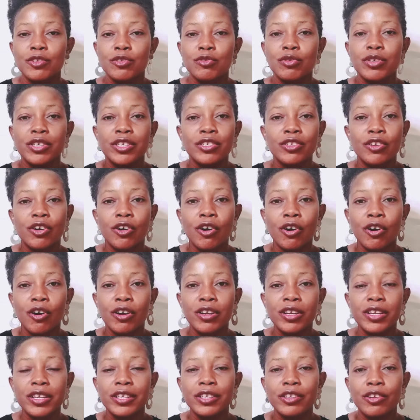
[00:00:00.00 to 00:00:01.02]
So in
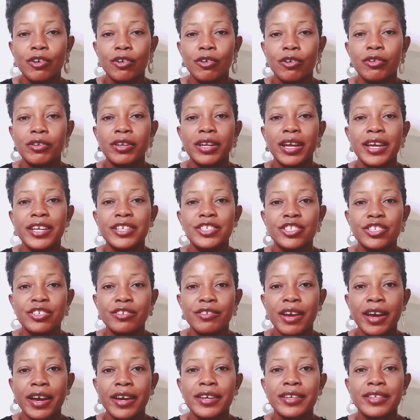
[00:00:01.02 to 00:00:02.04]
all,
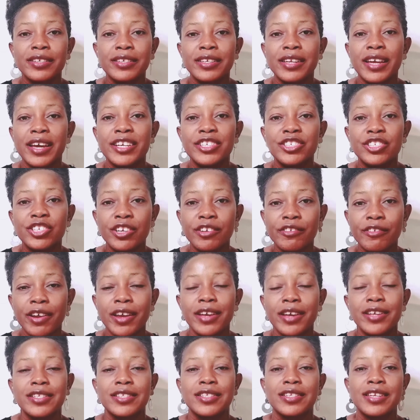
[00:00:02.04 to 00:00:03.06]

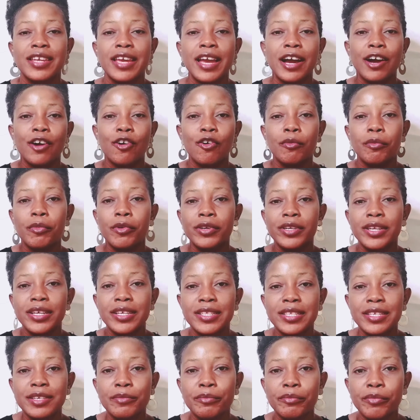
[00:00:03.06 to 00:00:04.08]
Nigerians, they are
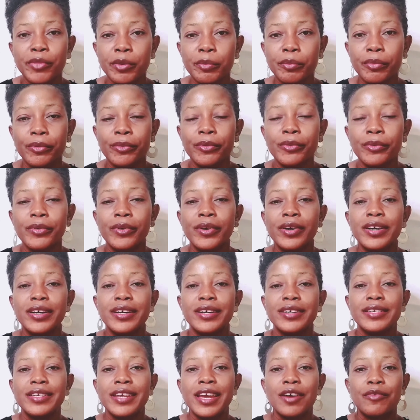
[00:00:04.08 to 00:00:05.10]
accommodating people.
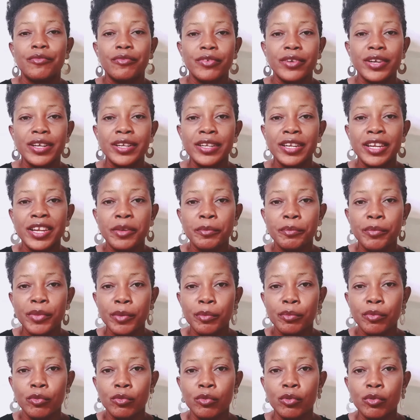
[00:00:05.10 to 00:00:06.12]
They are friendly
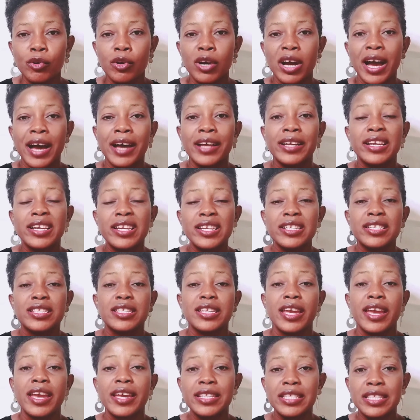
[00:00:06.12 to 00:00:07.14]
people. At
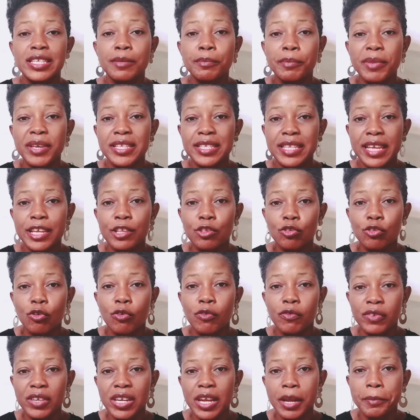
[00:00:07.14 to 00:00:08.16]
least 80%
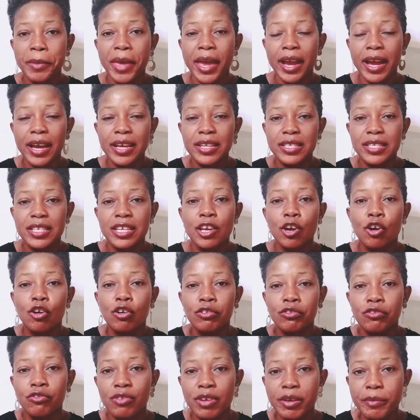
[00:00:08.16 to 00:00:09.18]
of them, I can't say
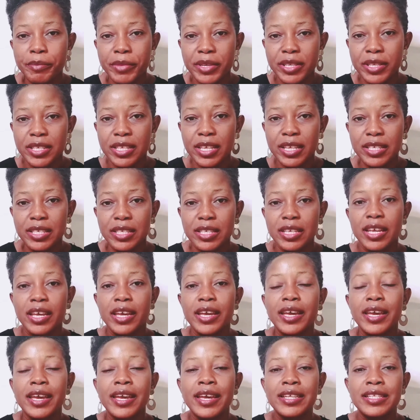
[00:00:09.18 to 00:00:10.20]
100%,
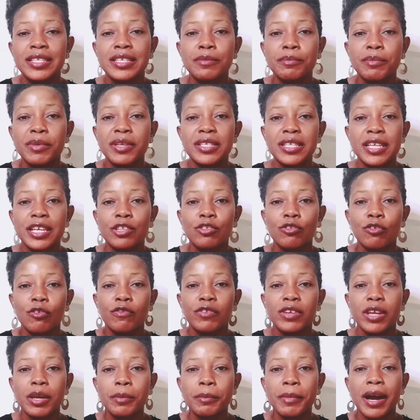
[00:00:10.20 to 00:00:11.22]
80%
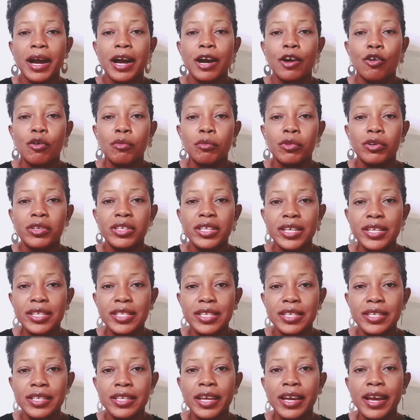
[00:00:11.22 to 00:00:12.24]
of them are
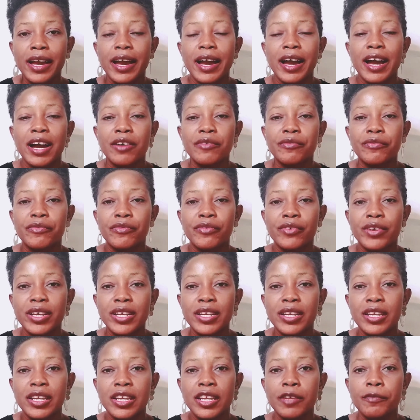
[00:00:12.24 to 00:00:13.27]
accommodating and
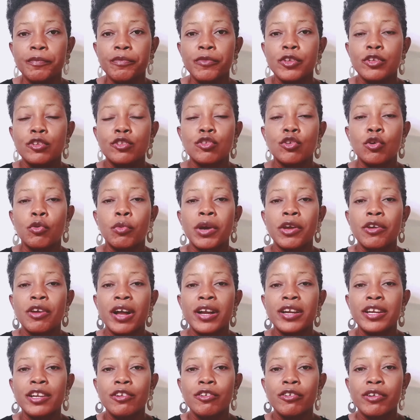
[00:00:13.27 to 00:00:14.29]
friendly. So when you
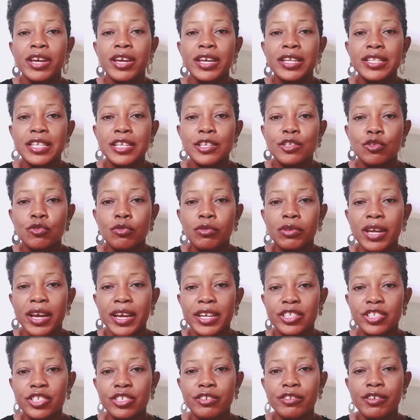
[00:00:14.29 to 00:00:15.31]
are relocating to
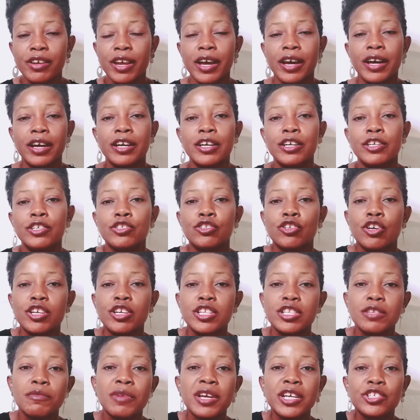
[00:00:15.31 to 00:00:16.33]
Nigeria,
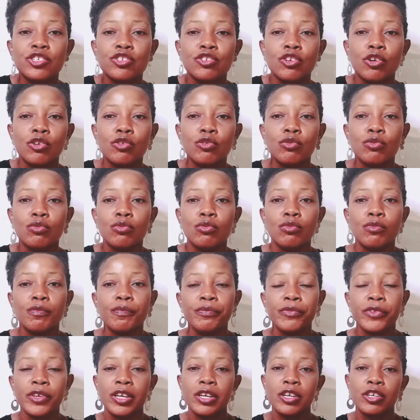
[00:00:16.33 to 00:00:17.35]
just make sure you
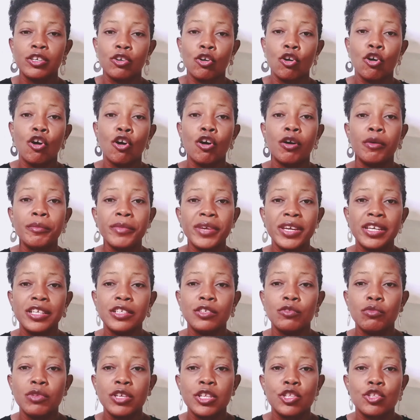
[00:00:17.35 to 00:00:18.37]
come
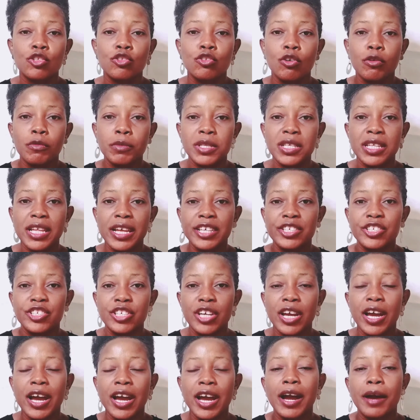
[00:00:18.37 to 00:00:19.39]
in with
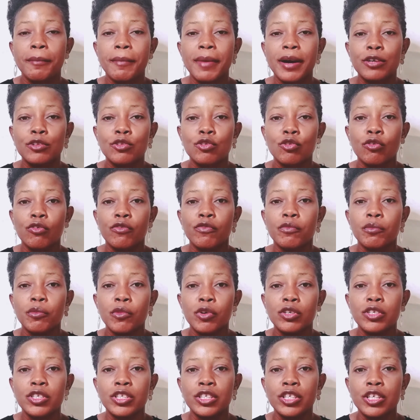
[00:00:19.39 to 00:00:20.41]
substantial amount of
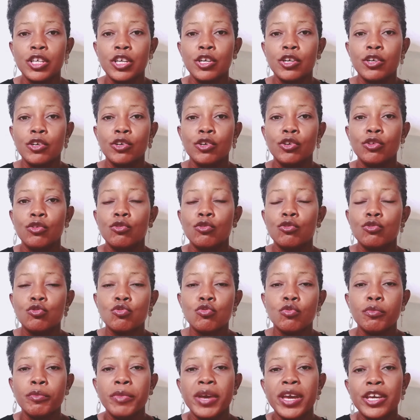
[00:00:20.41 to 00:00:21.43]
money, you know,
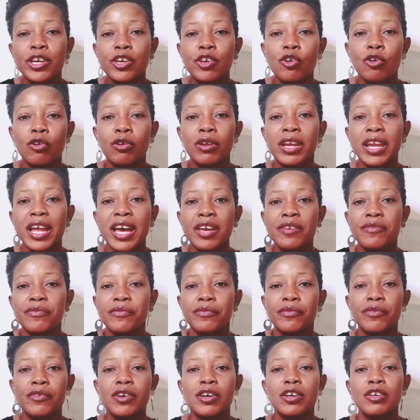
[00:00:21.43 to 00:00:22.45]
to make your
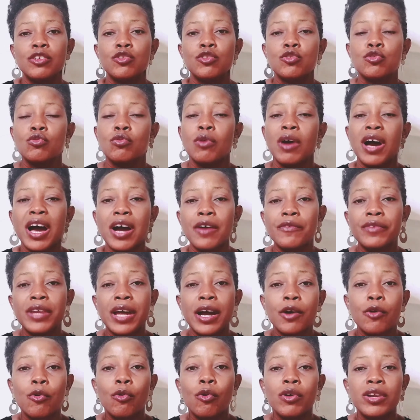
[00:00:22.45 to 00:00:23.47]
life, to have
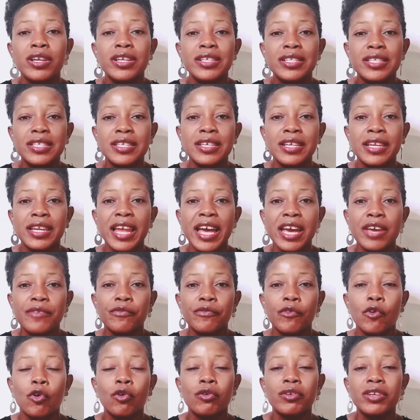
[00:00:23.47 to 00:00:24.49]
that quality
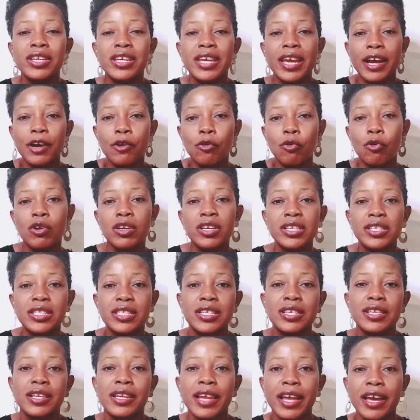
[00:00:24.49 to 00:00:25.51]
life or near
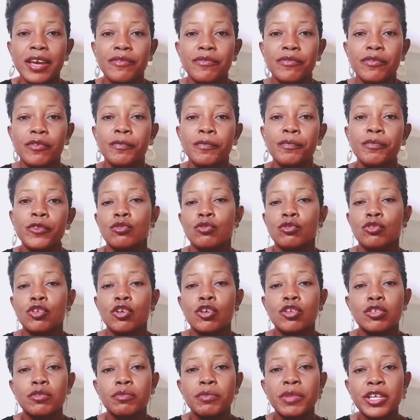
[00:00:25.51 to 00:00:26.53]
quality life. So
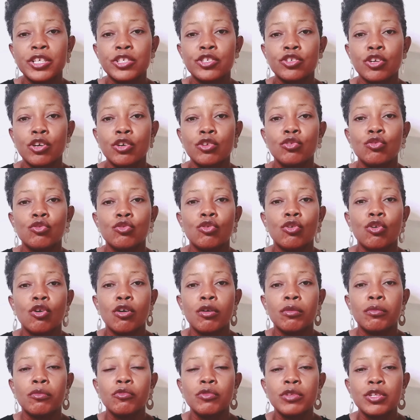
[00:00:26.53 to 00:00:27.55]
just make sure you
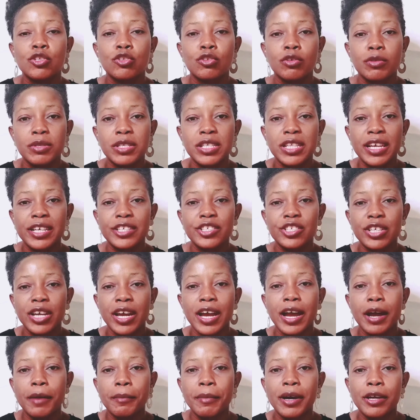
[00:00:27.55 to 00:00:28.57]
come with substantial
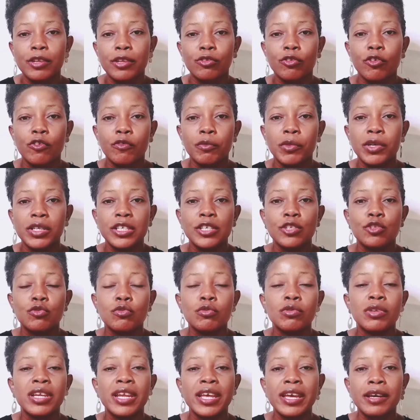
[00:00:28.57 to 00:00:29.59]
amount of money
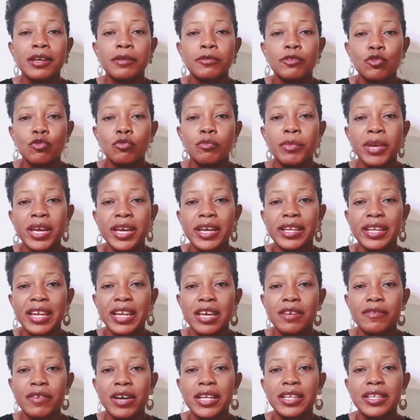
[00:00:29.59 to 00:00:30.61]
to make
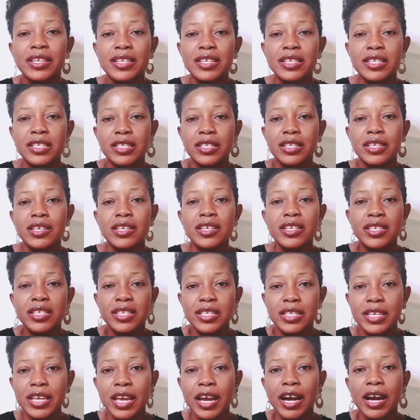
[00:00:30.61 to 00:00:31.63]
life at least
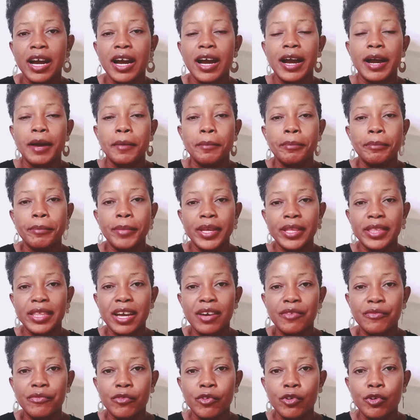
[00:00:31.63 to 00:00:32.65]
easier and
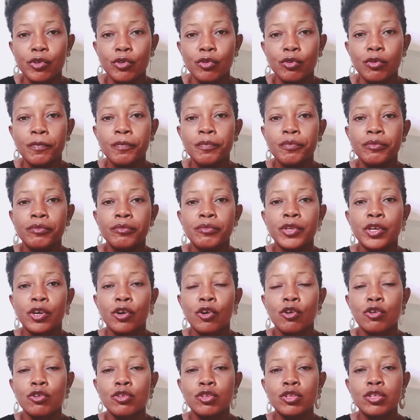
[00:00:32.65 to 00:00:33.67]
better for you,
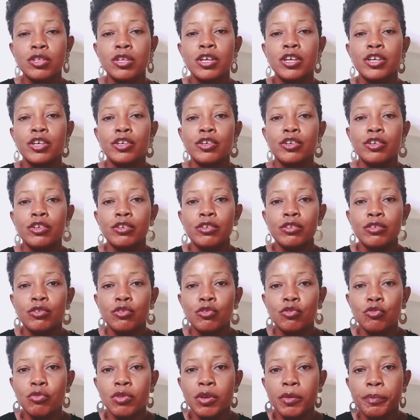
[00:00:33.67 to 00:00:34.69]
because
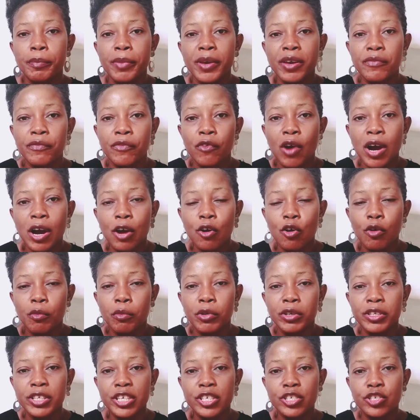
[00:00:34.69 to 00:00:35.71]
you will pay for
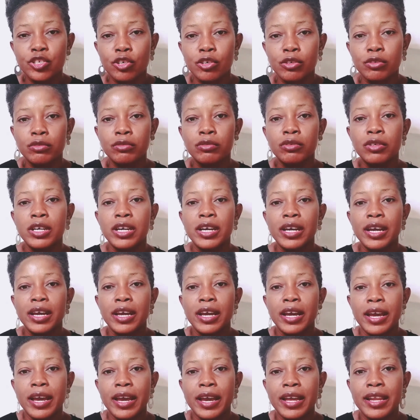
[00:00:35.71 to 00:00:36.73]
accommodation.
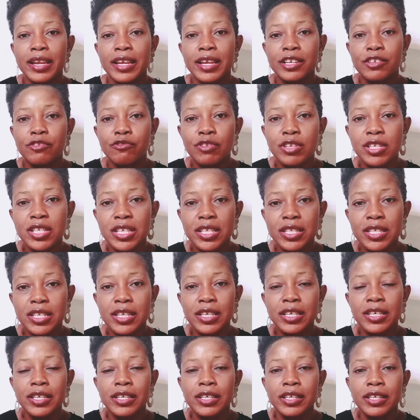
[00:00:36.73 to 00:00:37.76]

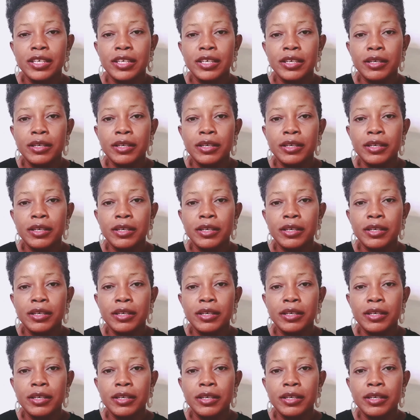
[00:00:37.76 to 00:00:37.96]
Electricity